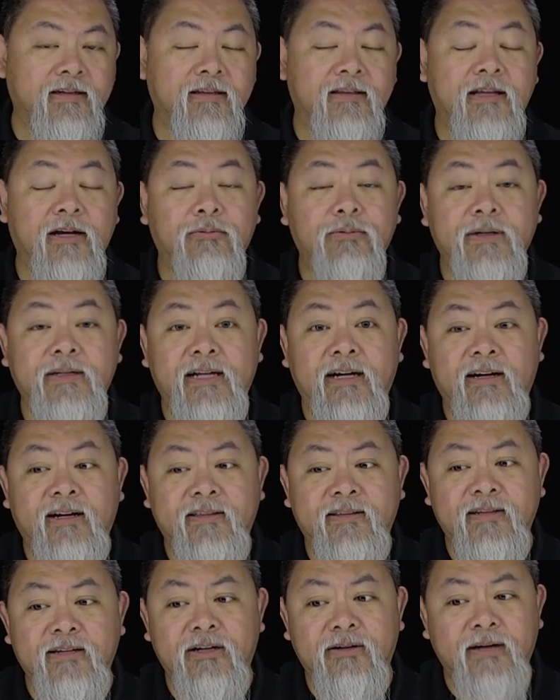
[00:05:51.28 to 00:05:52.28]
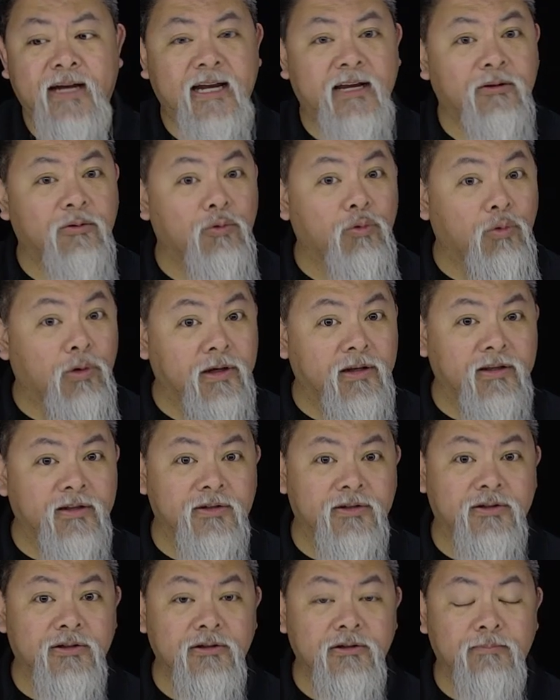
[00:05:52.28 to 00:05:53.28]
that we now have to go, hey, one of
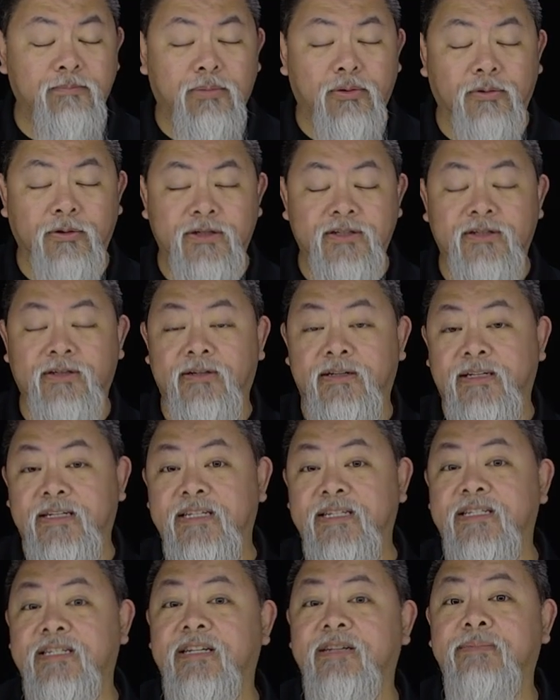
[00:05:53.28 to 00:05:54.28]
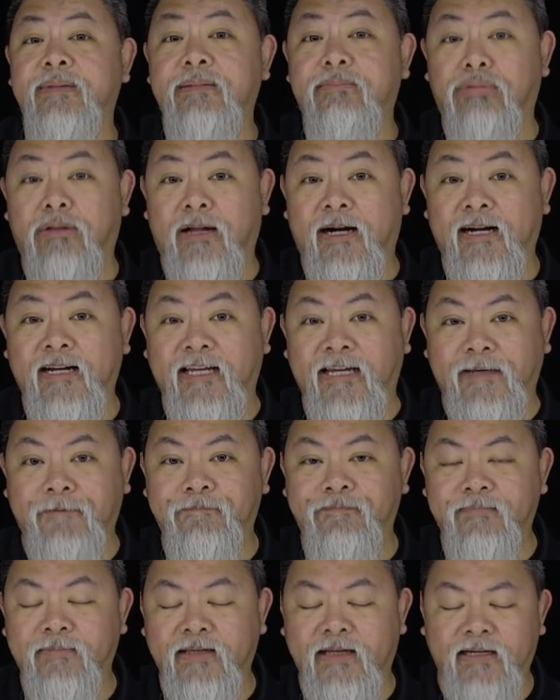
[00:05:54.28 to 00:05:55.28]
those two ports is going to be blocking,
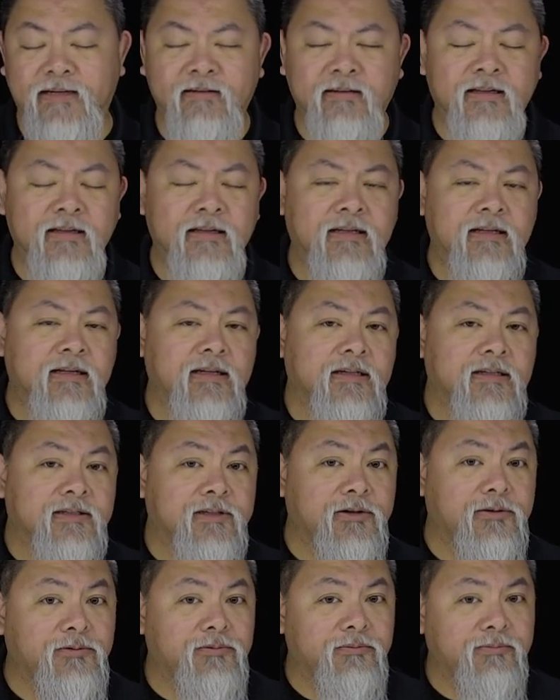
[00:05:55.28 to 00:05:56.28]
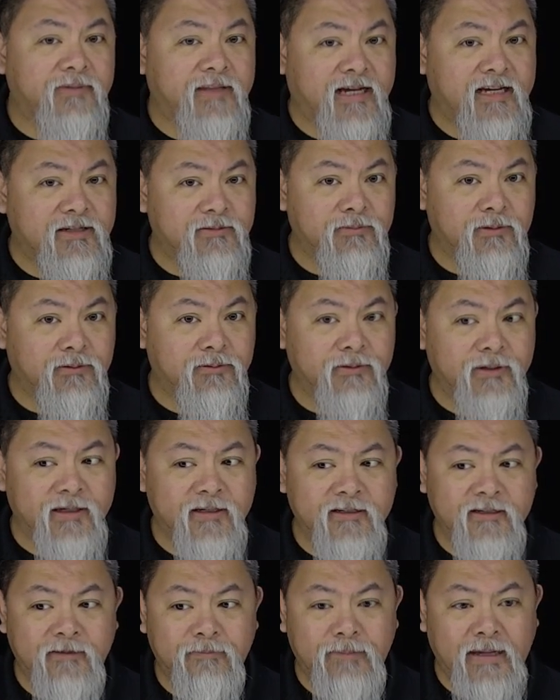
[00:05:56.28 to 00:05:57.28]
okay? So that's what will
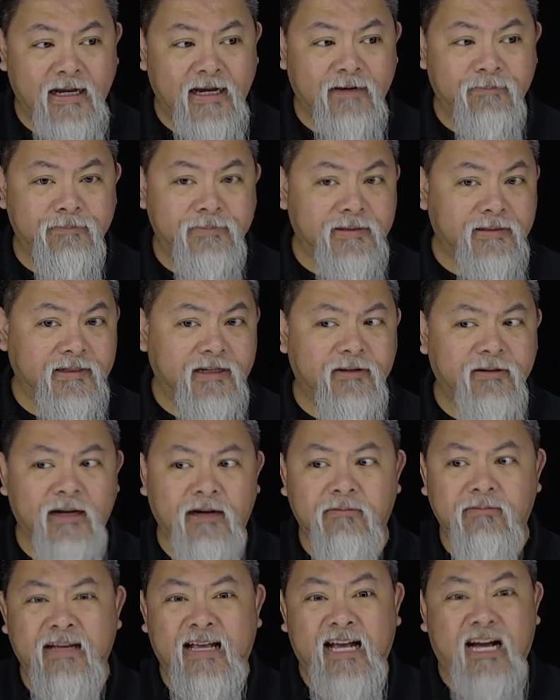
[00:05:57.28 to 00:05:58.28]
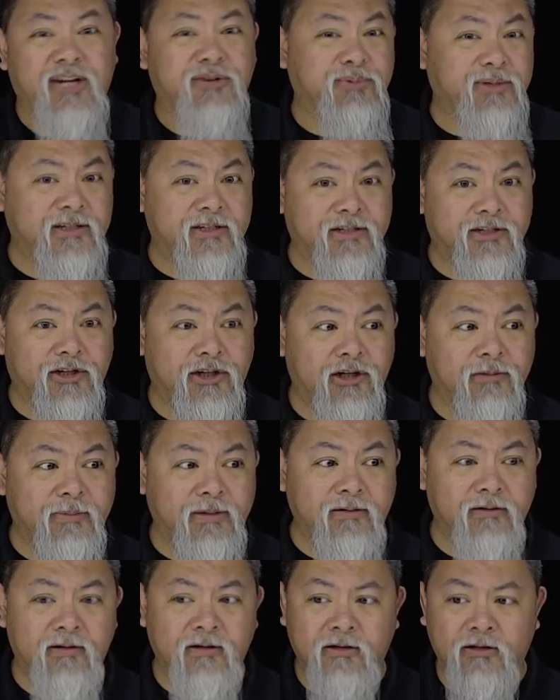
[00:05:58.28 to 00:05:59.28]
end up happening there. Now, how do we
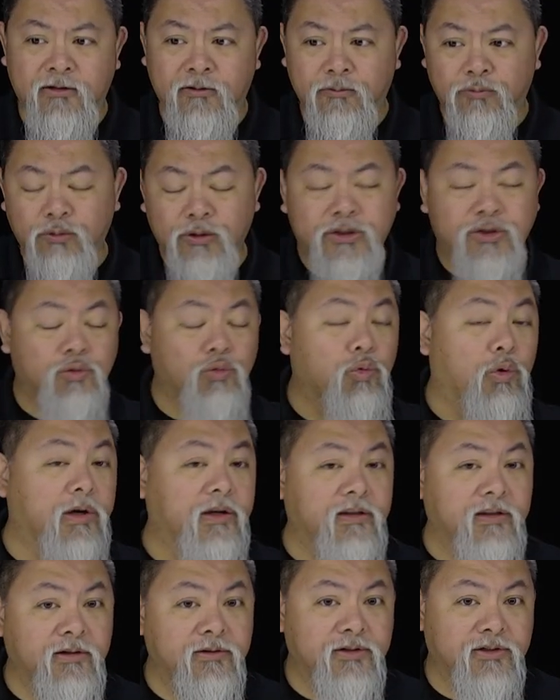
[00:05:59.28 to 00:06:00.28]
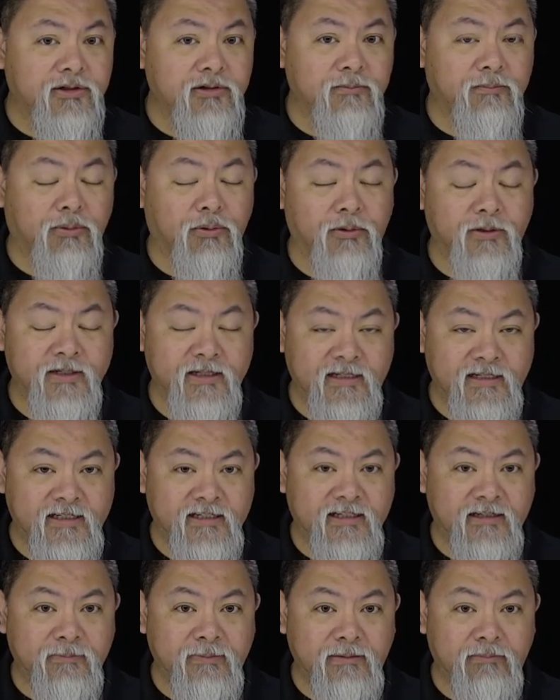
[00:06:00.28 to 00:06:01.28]
determine which one of those two ports is
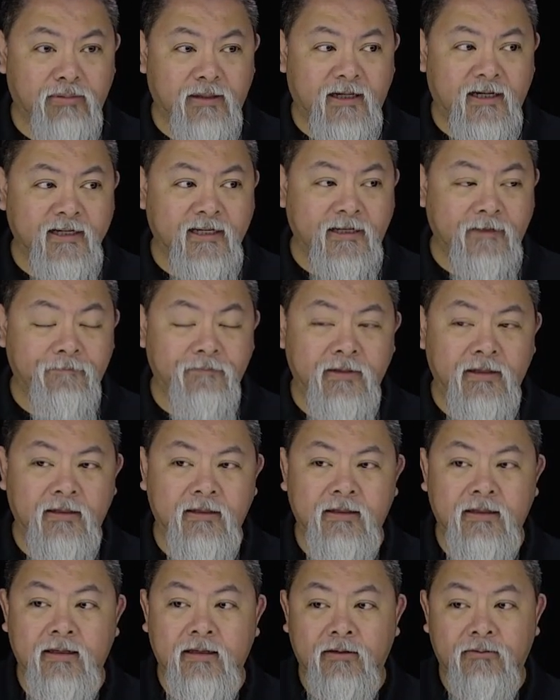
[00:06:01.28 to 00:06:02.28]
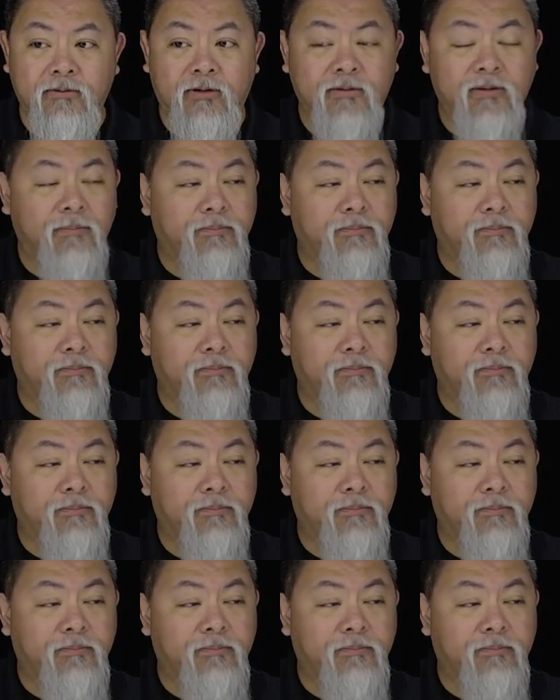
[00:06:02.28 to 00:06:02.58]
going to be blocking? Well, the